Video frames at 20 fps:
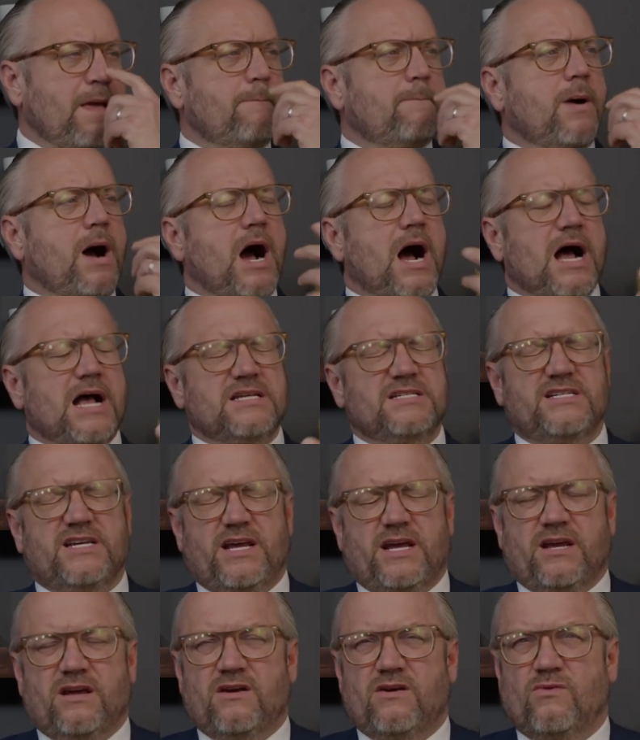
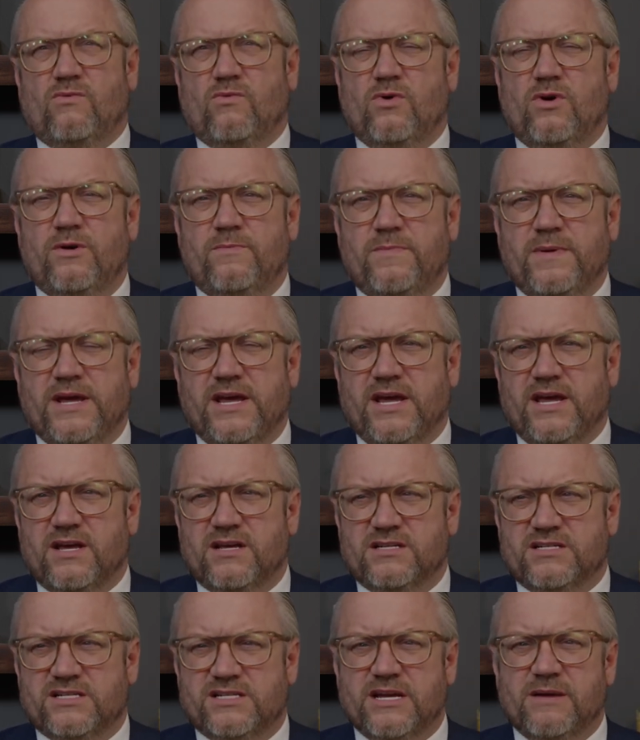pausing would be
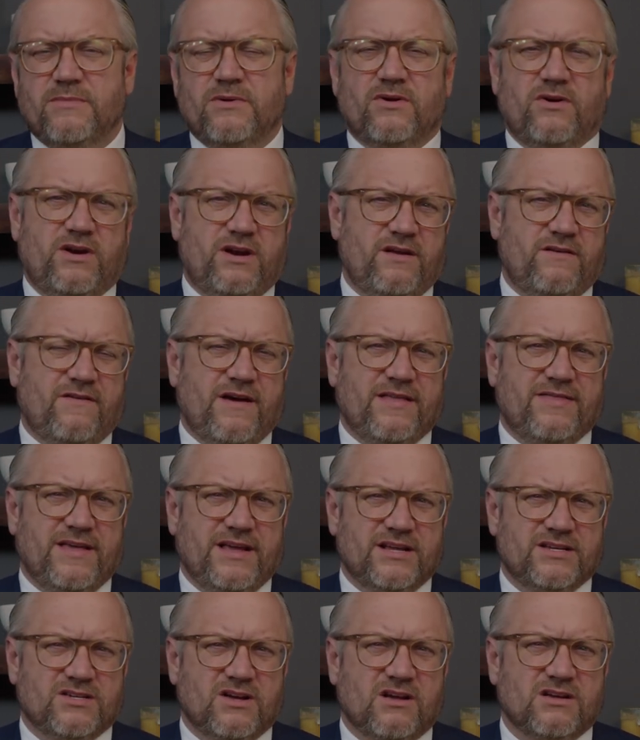stimulative, I
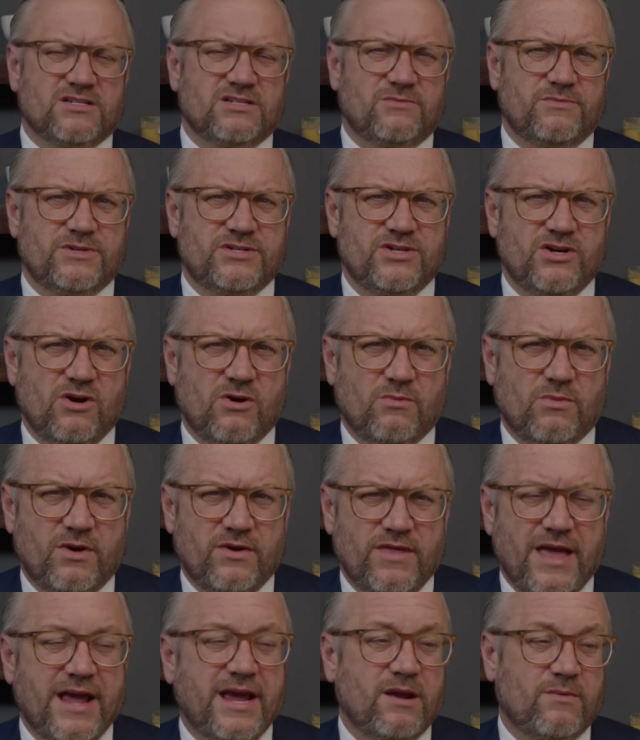think, is also a misnomer.
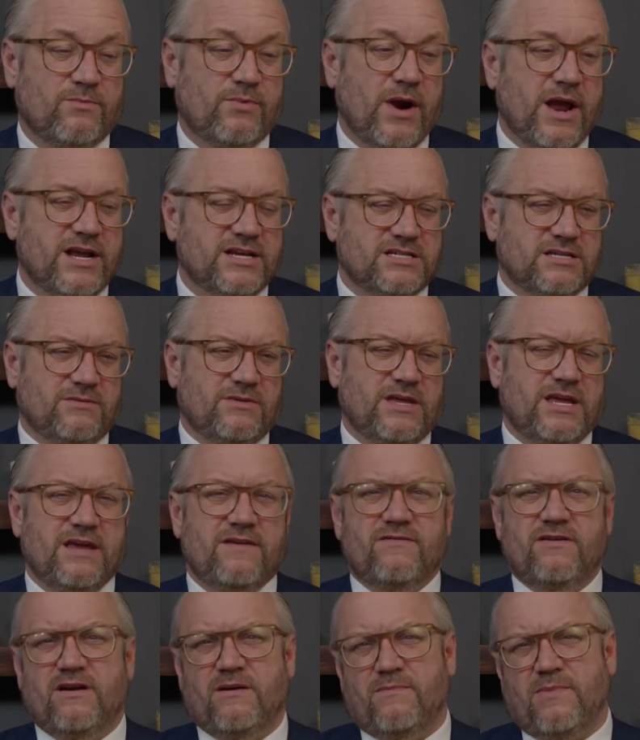They could break something
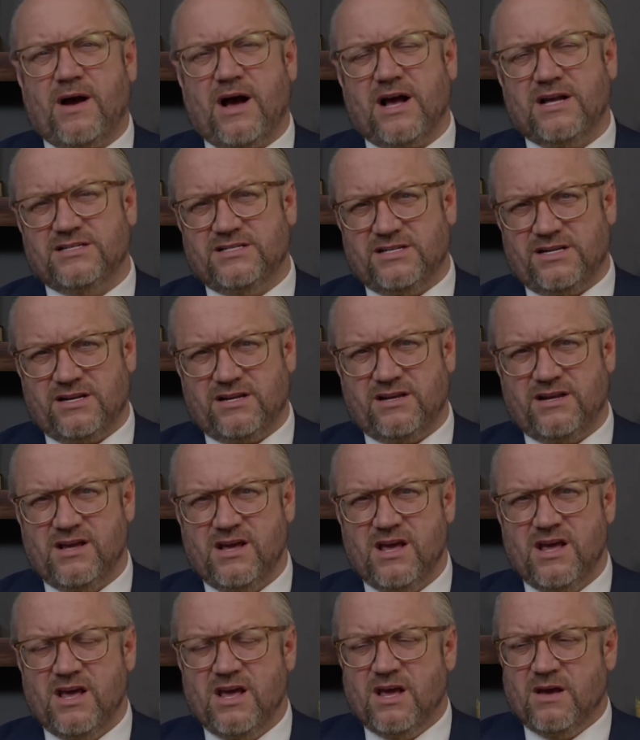even at pausing.
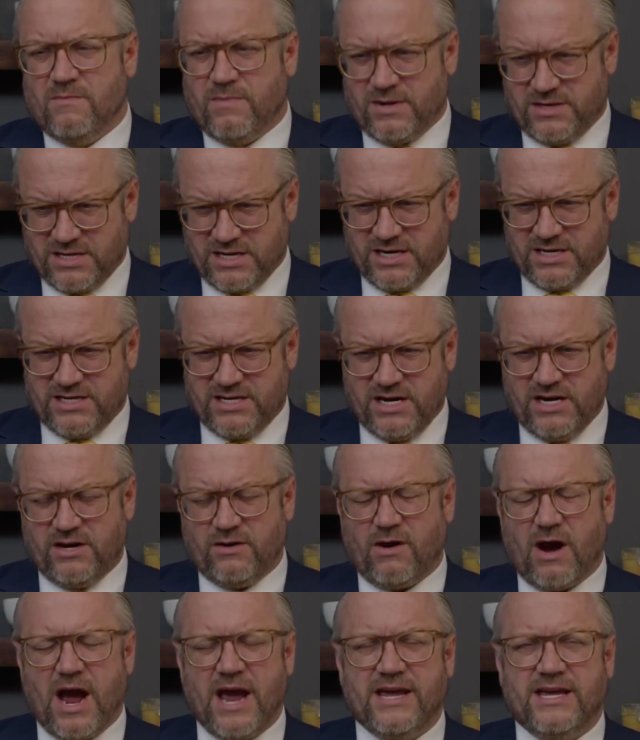But to
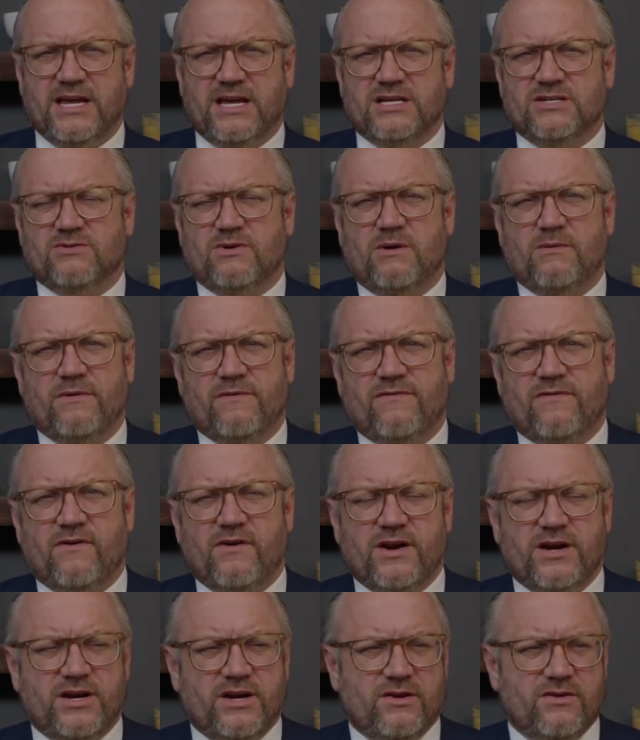continue hiking is what I'm
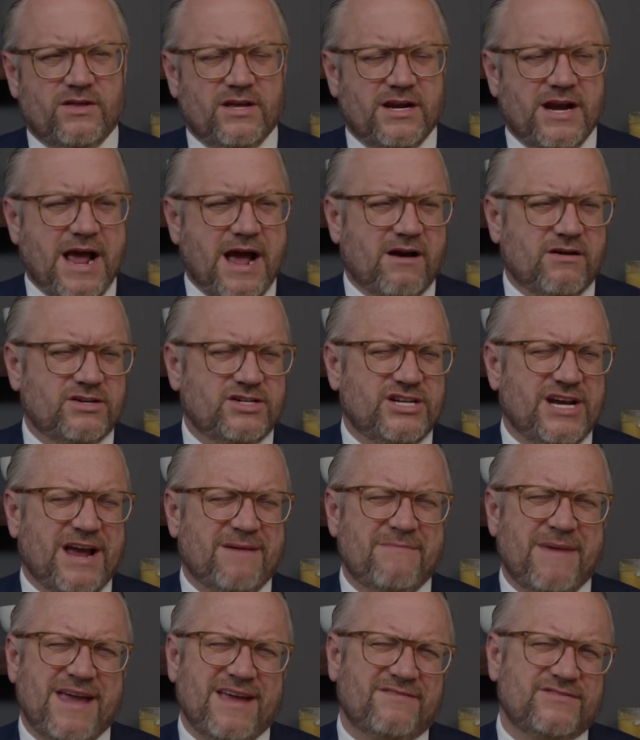referring to. The analogy, I
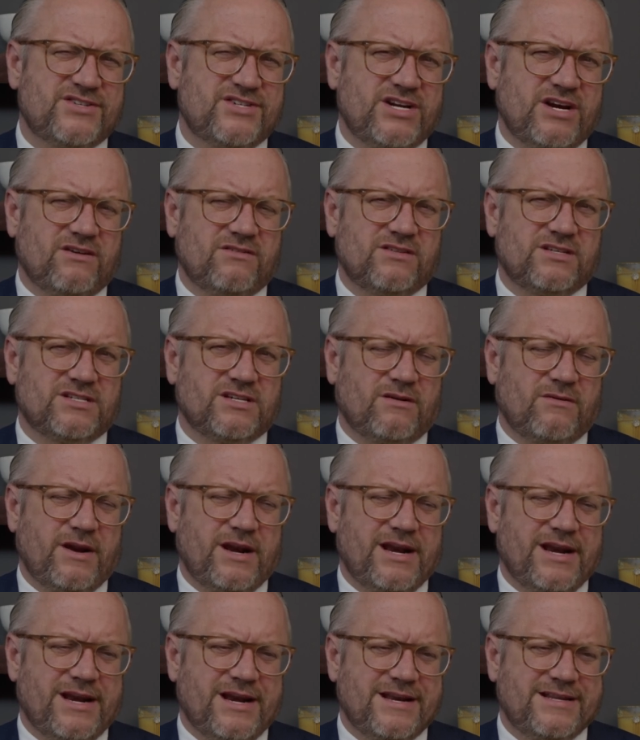may have shared this
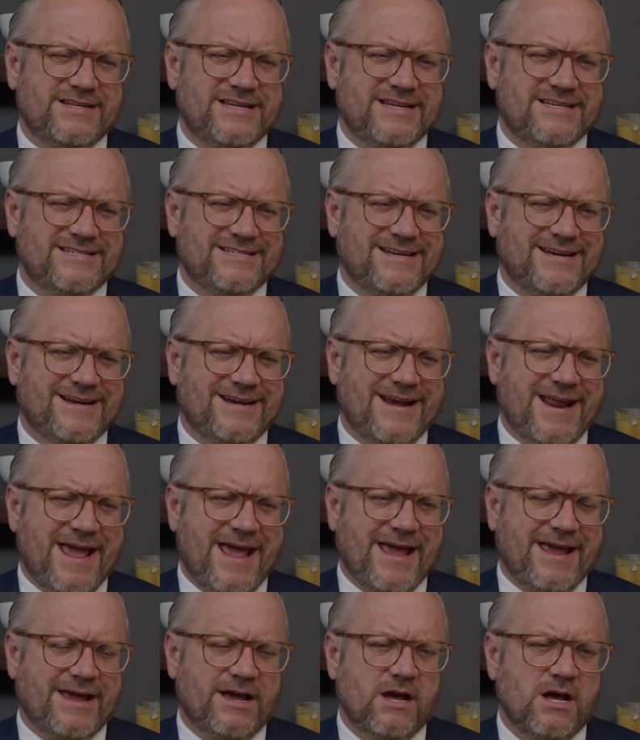already in a D C
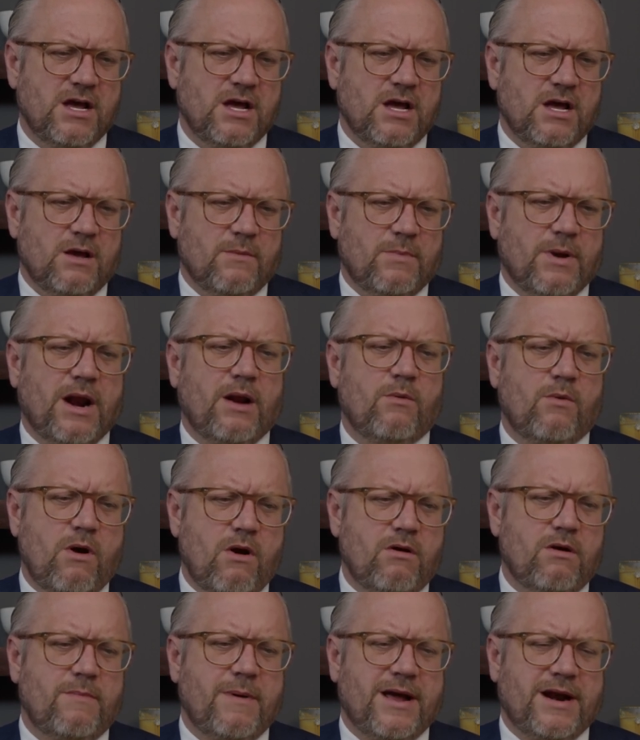Today, but I
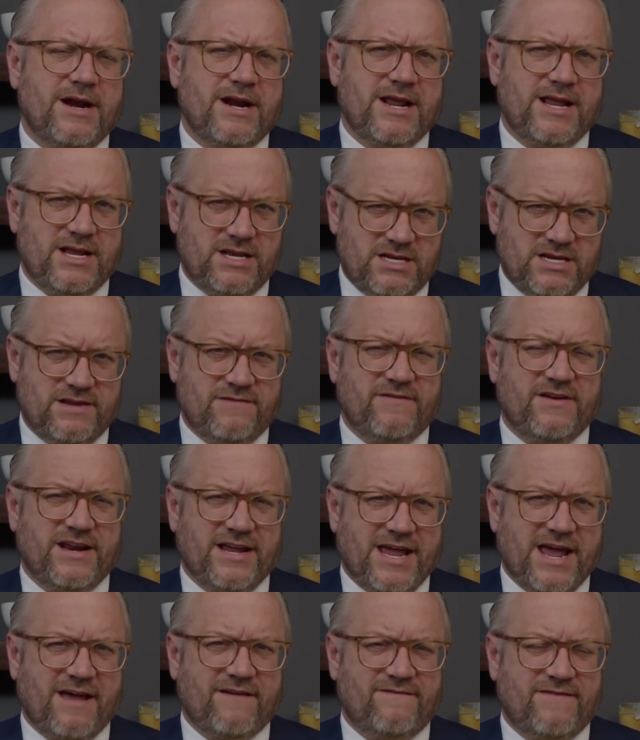wrote about it in
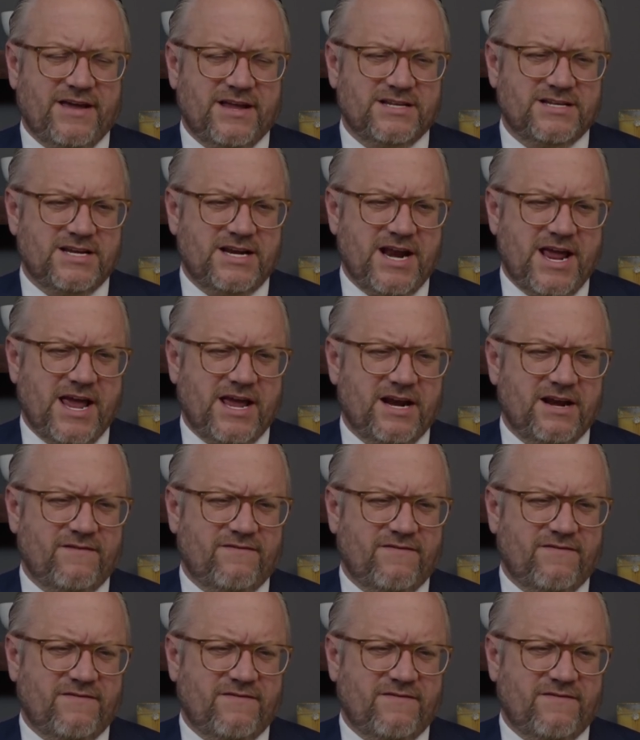Dividend Cafe today. And